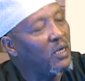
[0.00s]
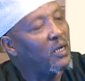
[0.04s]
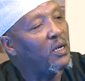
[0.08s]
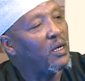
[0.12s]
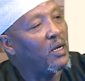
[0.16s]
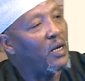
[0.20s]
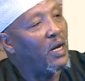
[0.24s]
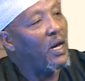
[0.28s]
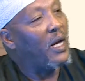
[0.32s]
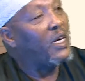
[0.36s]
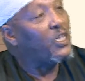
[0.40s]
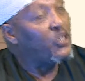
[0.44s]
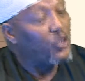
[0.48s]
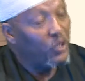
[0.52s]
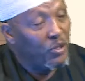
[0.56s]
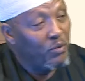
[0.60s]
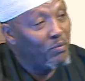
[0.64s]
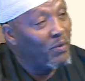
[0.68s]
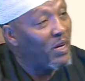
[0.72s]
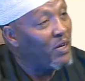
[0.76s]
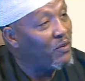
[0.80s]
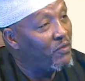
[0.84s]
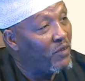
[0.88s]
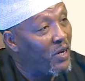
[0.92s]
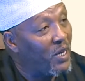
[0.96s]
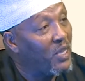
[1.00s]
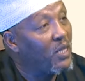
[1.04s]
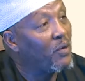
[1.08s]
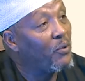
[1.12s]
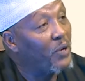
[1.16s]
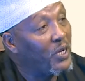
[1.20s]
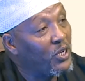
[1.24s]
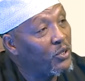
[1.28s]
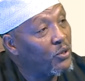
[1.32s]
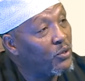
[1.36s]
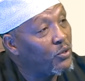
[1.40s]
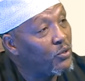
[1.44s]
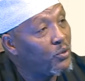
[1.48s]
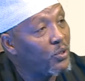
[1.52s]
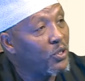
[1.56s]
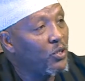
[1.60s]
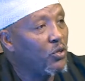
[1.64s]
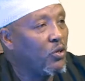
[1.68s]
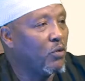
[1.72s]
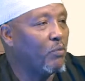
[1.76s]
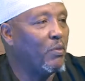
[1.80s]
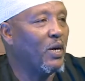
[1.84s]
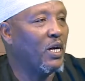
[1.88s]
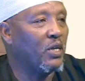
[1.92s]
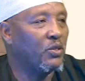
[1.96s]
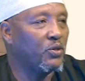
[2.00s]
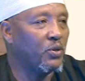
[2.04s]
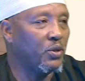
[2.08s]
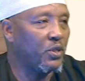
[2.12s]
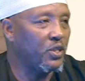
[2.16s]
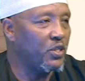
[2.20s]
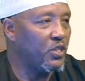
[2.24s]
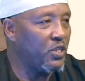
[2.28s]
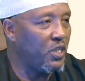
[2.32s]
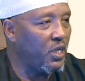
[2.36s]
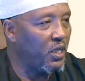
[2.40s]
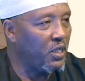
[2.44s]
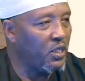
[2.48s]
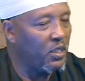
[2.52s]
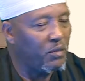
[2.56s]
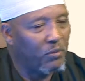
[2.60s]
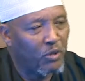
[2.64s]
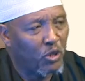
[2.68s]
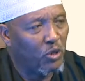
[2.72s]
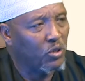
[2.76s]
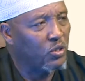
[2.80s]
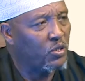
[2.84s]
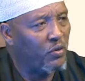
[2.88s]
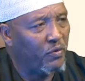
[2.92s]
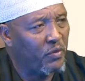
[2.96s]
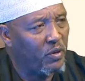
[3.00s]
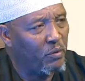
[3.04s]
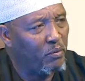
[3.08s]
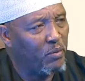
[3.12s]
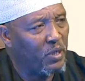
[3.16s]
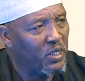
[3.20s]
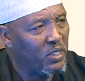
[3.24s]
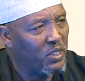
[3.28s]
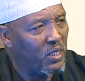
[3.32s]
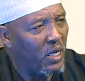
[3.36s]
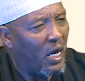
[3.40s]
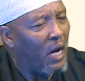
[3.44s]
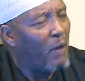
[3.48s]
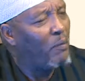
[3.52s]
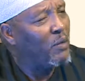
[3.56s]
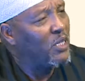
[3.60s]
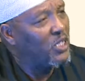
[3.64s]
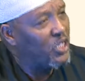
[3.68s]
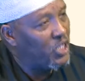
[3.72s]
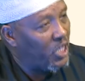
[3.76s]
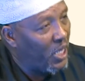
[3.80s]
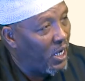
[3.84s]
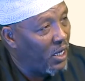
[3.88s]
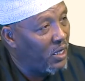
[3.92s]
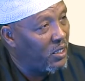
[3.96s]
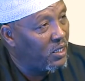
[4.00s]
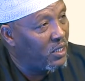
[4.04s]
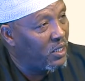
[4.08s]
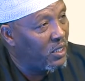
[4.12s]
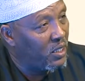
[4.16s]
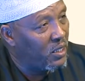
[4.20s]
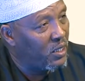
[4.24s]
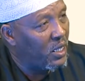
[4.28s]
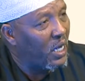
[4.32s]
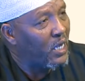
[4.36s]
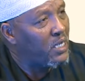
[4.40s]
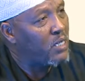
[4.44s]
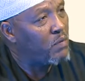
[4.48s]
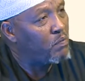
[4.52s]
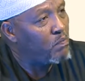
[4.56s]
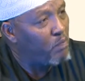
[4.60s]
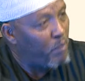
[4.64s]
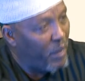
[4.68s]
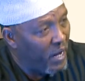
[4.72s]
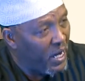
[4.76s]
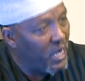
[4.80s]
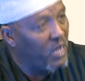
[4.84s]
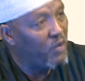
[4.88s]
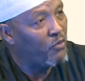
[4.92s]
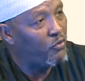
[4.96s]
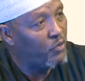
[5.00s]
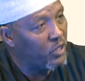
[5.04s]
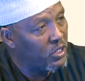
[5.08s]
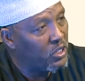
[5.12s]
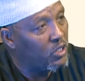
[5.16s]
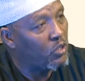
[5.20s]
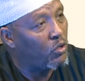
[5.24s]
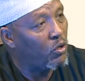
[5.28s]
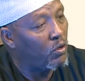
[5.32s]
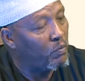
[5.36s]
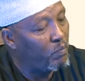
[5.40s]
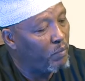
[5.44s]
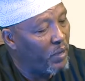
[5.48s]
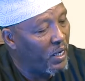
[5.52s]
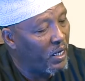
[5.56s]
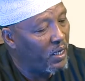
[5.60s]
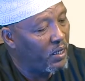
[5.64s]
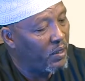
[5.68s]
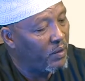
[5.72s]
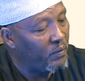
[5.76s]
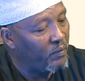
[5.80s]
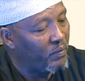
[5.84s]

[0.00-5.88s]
I told my father, why don't we go back to Christianity because of the beating? I'm a child. That pain, physical pain.